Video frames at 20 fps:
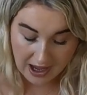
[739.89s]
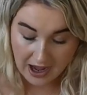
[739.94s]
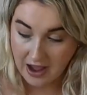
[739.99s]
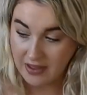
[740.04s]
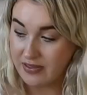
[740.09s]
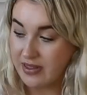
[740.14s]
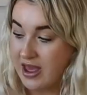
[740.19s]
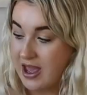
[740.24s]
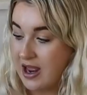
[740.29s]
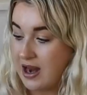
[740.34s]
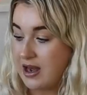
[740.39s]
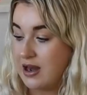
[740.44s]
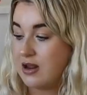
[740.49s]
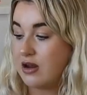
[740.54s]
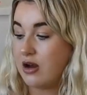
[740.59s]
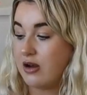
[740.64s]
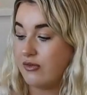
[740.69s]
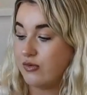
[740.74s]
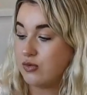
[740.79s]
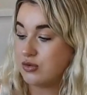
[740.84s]
And then
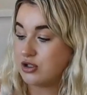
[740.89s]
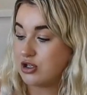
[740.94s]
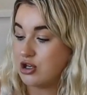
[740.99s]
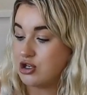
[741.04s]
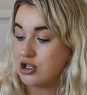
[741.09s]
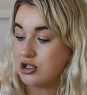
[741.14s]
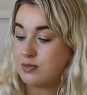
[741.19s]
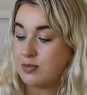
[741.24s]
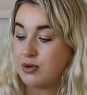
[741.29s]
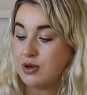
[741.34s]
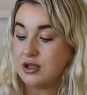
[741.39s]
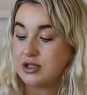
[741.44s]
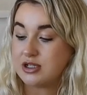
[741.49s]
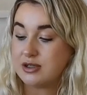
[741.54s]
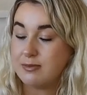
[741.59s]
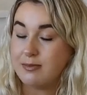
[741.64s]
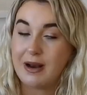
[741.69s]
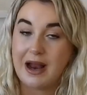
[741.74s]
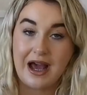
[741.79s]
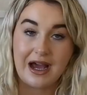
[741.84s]
I've also just put
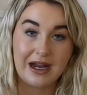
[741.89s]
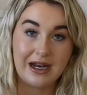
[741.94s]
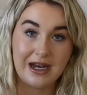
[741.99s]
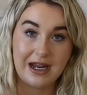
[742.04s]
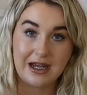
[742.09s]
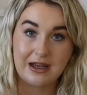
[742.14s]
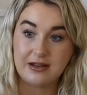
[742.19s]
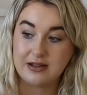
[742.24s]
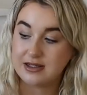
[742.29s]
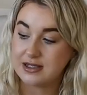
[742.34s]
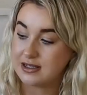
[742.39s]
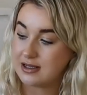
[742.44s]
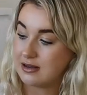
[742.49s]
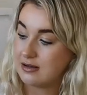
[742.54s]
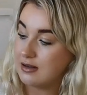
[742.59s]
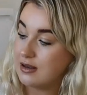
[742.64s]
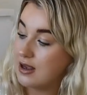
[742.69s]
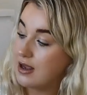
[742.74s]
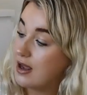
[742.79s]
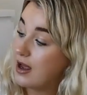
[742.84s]
some black knickers,
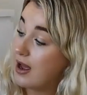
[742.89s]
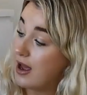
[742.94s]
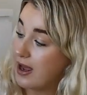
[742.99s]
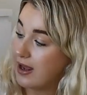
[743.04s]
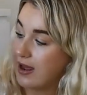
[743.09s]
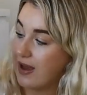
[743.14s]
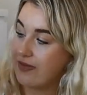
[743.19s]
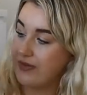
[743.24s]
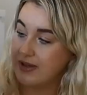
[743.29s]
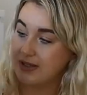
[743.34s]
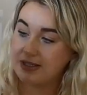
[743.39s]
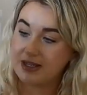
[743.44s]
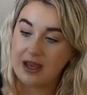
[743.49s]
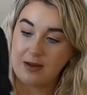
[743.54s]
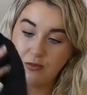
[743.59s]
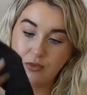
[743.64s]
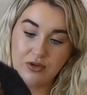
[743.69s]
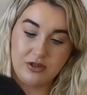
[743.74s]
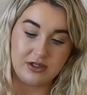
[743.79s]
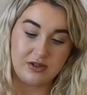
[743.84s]
again the
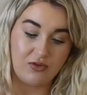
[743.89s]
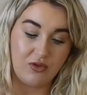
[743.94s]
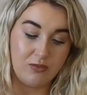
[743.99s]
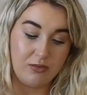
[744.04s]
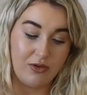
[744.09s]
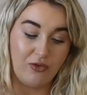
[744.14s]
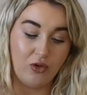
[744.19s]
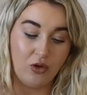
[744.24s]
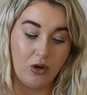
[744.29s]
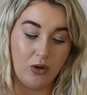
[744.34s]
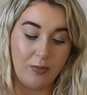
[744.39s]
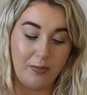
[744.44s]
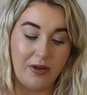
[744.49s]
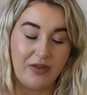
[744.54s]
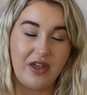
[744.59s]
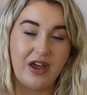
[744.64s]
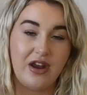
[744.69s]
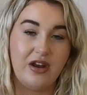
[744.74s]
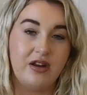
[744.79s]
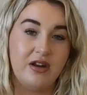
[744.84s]
same ones from before,
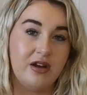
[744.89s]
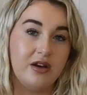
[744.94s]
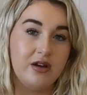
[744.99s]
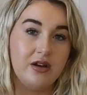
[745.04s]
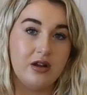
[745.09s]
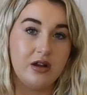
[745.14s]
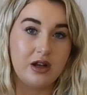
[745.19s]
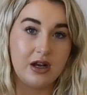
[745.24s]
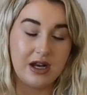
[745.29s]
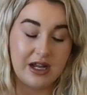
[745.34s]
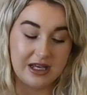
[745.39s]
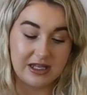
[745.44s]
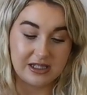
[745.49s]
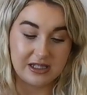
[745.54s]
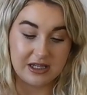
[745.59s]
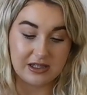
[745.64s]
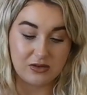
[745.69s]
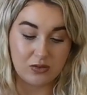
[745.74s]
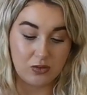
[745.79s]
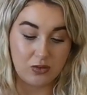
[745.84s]
but then at least
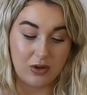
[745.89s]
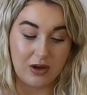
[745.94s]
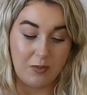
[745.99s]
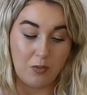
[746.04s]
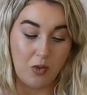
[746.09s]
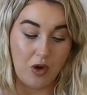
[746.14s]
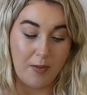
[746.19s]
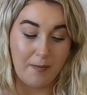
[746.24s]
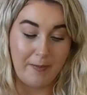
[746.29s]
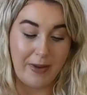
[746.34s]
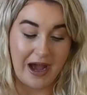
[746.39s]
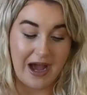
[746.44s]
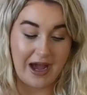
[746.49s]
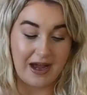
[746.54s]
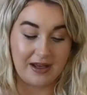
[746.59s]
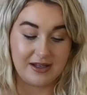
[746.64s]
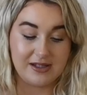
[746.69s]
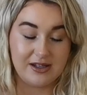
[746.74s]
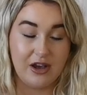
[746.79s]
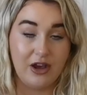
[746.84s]
it's all in one
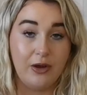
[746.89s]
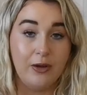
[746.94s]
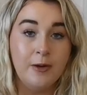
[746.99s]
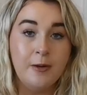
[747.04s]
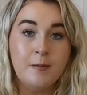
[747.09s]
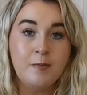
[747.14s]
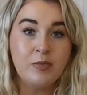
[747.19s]
bag, so